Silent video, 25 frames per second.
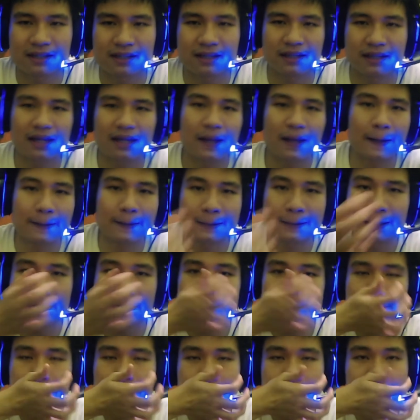yeah, the
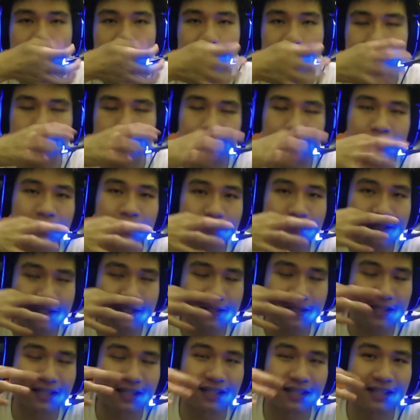last episode was pretty
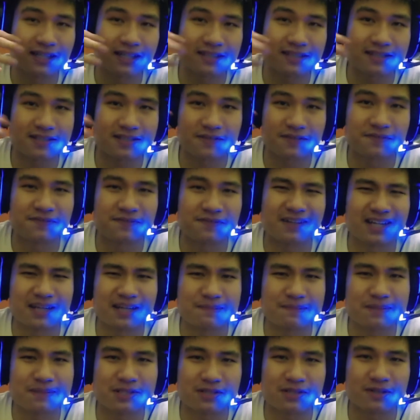much just a fun
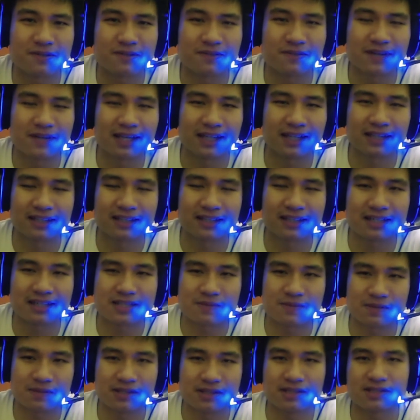episode, right? I think
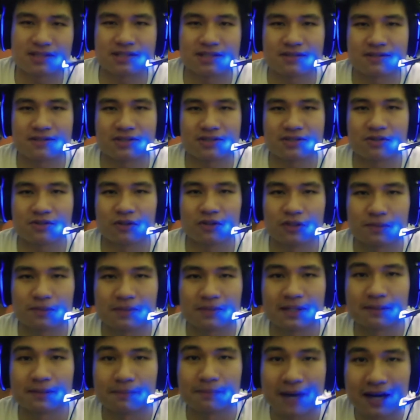that's what the series is going to
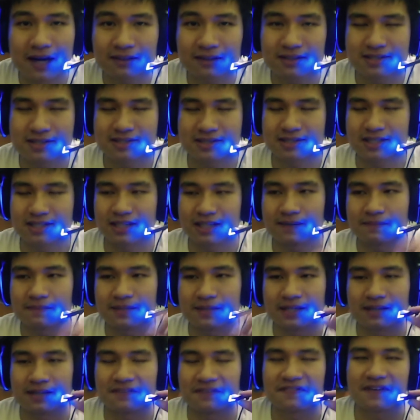be about. It's just going to
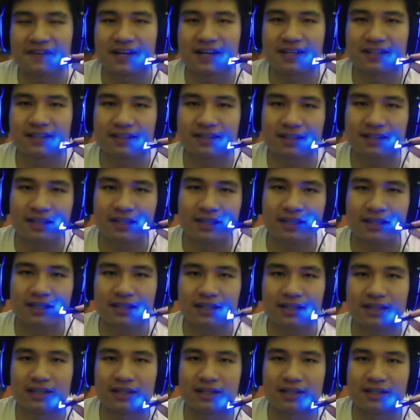be a fun
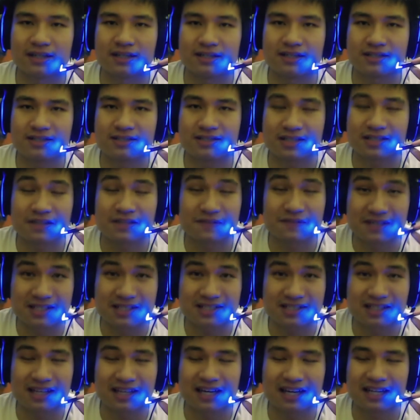
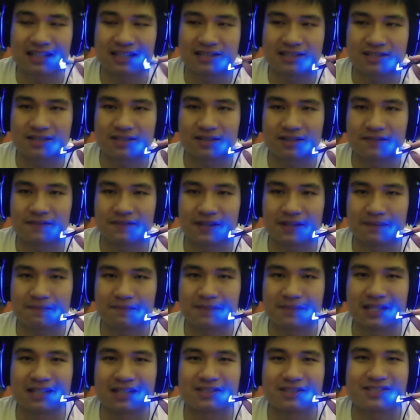series again instead of like
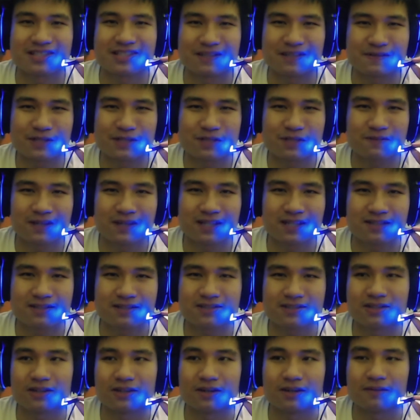being a serious one,
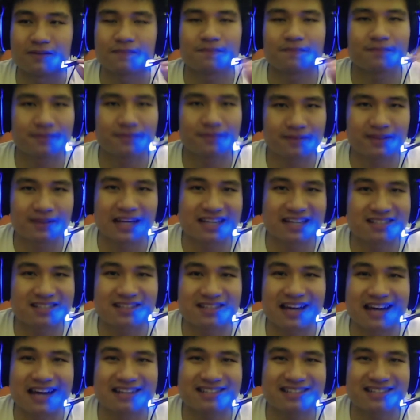so that's
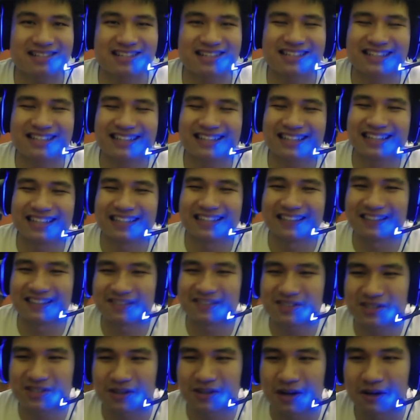nice, you know.
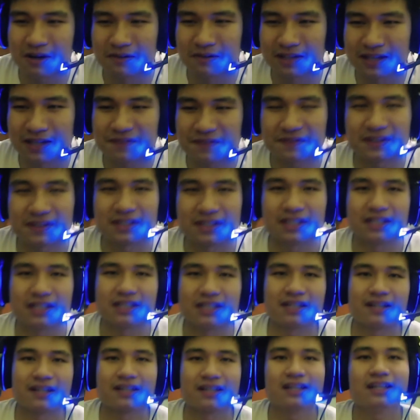So without
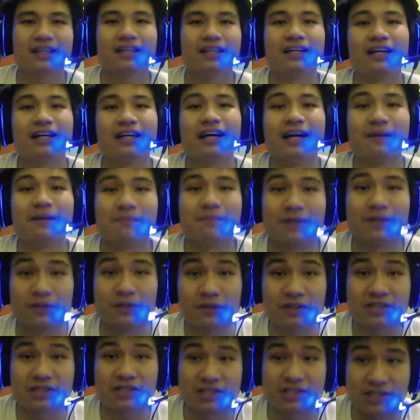further ado,
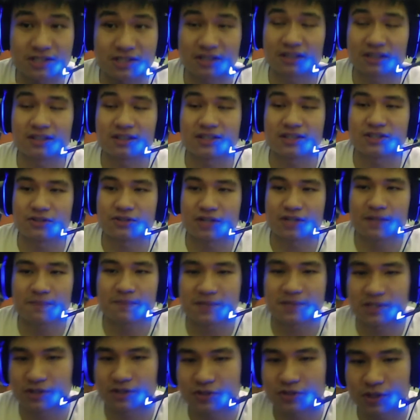let's just start this new
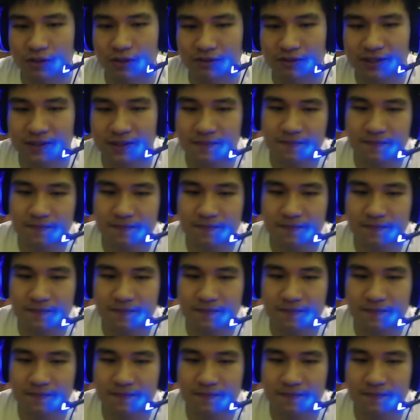episode, shall we?